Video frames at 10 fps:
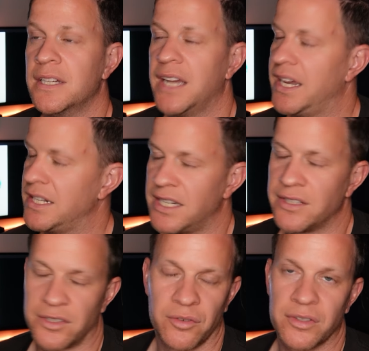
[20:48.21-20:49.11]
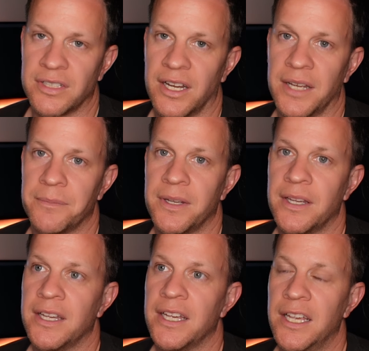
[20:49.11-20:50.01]
And I say this all the time,
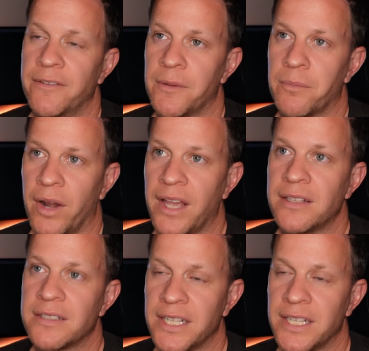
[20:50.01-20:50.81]
if a brand is